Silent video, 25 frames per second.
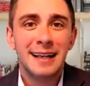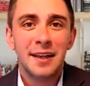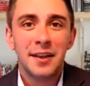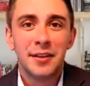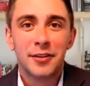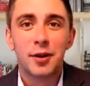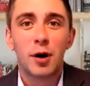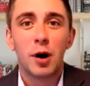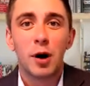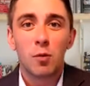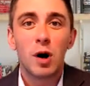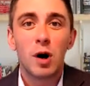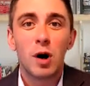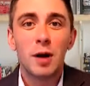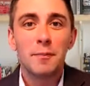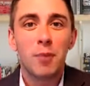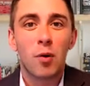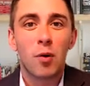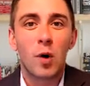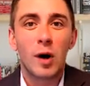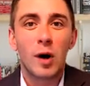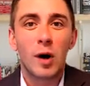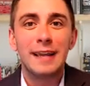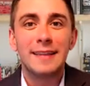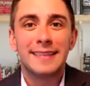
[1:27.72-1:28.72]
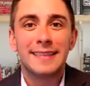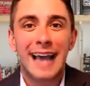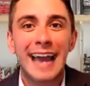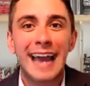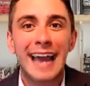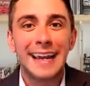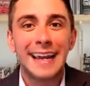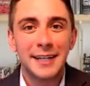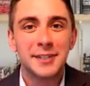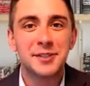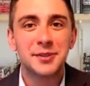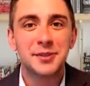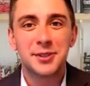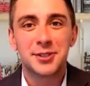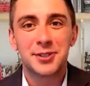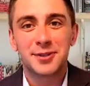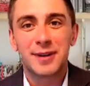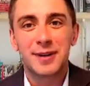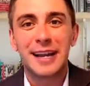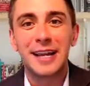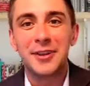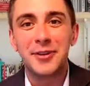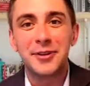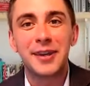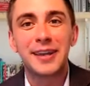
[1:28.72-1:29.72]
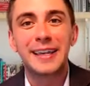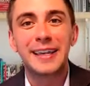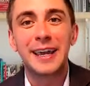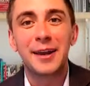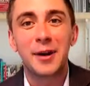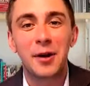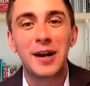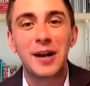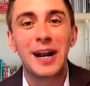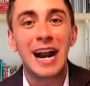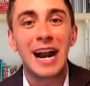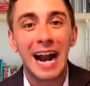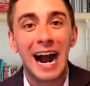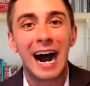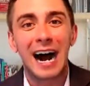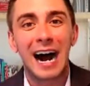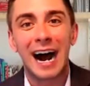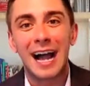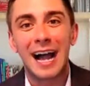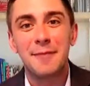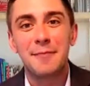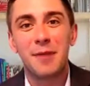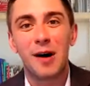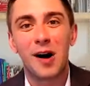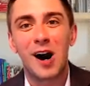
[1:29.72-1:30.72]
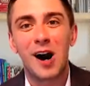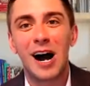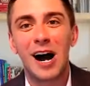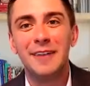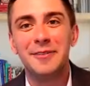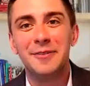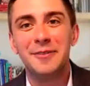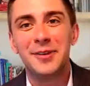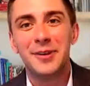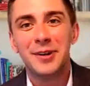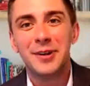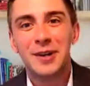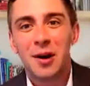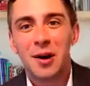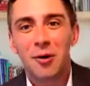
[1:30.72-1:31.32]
So at one point, that interest rate you could get on an I-bond